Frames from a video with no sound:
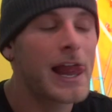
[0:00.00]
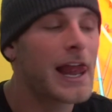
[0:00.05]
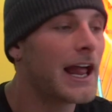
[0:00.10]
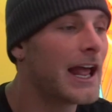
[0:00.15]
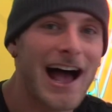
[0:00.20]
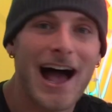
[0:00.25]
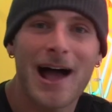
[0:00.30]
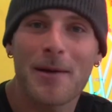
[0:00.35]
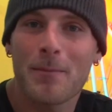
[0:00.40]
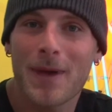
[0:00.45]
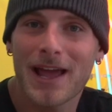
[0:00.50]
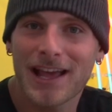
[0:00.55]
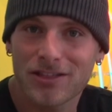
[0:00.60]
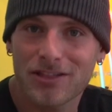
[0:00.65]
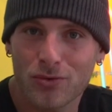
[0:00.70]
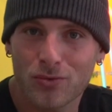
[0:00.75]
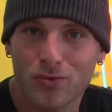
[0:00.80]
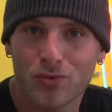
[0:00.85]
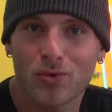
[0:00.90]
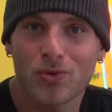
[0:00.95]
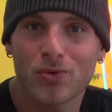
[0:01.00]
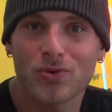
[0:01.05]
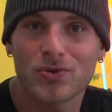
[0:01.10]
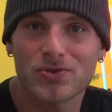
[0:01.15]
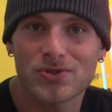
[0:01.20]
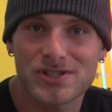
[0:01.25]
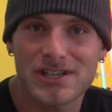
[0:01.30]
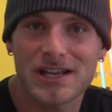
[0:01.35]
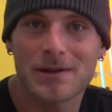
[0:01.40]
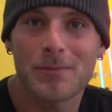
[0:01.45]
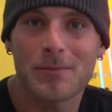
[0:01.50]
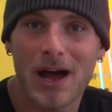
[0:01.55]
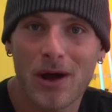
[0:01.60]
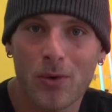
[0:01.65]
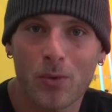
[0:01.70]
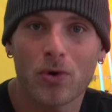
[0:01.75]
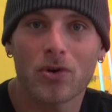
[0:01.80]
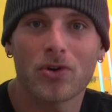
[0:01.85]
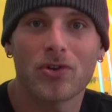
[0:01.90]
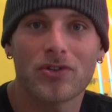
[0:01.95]
I make the rules in my
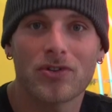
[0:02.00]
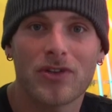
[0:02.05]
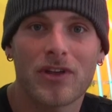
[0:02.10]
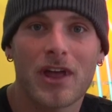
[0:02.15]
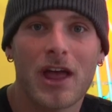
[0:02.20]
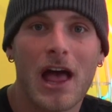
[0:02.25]
world.